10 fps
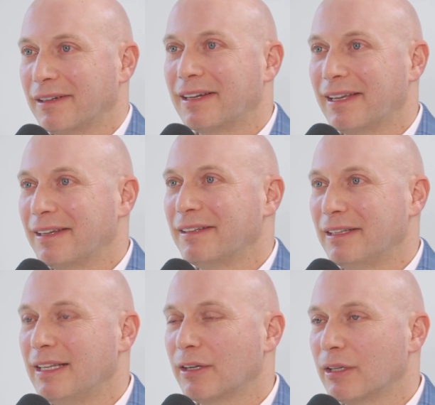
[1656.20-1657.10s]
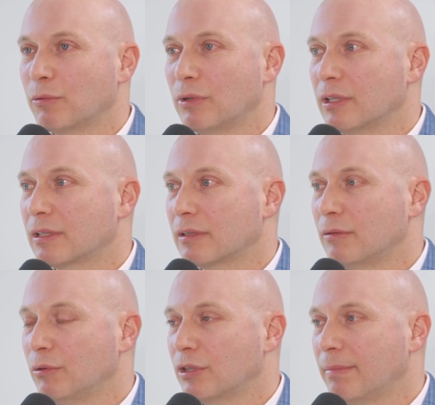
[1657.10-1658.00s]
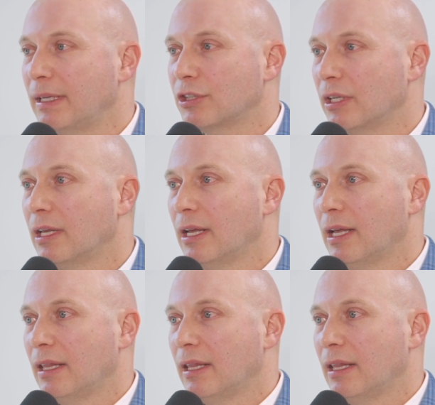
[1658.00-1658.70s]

again, the areas we just mentioned,